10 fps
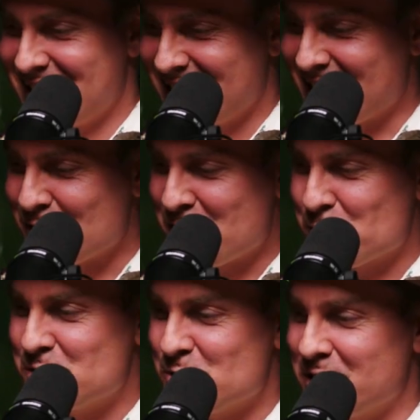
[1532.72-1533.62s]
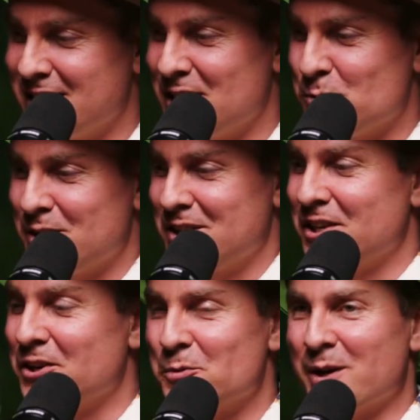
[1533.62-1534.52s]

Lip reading: How do we journey that when, you know,